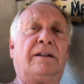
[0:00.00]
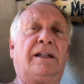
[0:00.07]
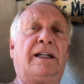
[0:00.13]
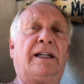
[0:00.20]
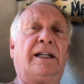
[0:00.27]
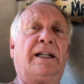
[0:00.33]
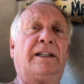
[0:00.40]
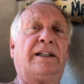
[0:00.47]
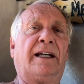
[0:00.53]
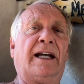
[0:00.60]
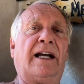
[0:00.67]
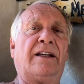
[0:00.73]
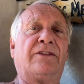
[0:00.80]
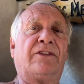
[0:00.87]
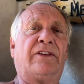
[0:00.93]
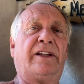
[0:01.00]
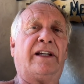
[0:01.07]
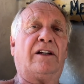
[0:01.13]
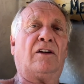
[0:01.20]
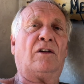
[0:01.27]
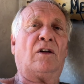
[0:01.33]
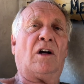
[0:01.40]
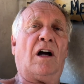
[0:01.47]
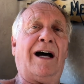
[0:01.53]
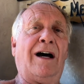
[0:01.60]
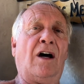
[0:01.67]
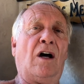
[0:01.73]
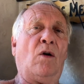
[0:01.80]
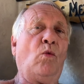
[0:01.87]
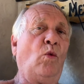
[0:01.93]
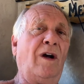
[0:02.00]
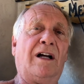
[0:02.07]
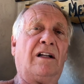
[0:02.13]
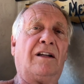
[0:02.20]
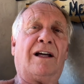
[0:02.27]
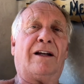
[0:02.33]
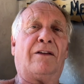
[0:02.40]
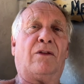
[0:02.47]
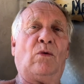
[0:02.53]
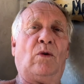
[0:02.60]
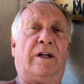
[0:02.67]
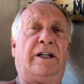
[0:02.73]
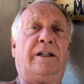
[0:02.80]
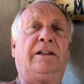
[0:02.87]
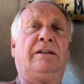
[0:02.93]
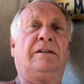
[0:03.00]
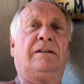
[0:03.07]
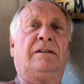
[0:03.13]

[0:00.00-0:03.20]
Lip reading: and as they're well out of the way,